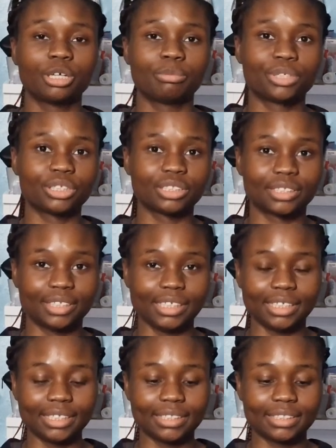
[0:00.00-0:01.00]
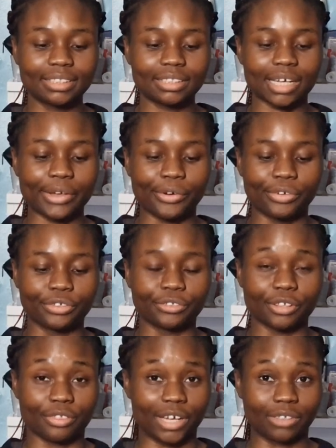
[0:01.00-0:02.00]
Because these, I ordered
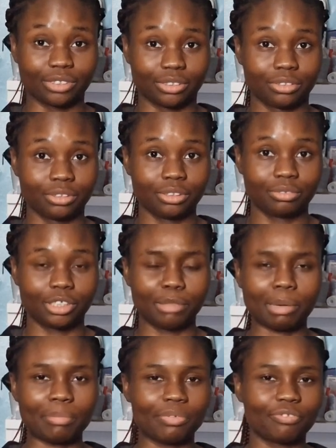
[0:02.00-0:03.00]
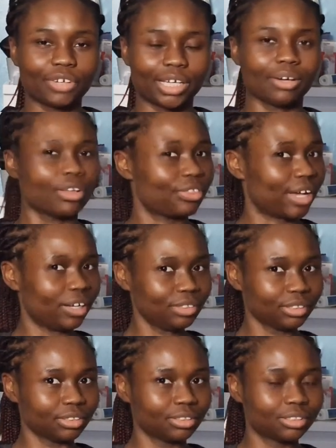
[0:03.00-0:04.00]
1,000. You might be thinking
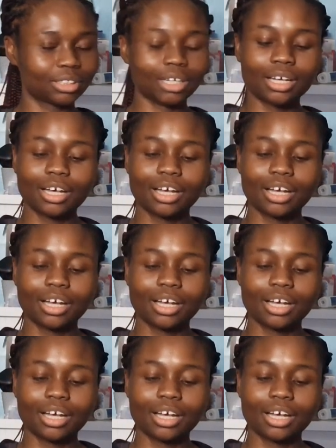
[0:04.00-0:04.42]
1,000?